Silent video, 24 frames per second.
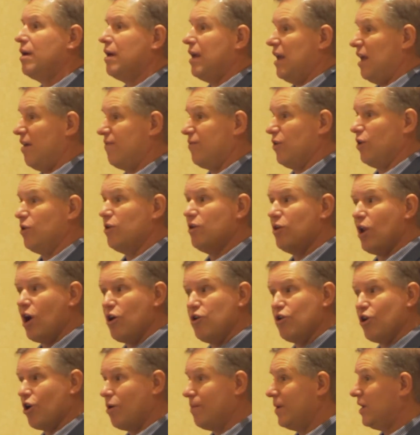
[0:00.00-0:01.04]
if you're
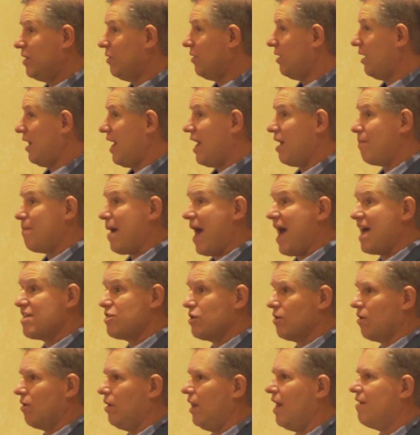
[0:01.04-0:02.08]
going to be doing a lot of
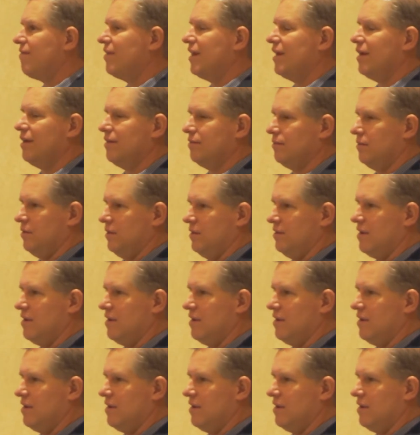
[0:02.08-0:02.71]
patching or leveling,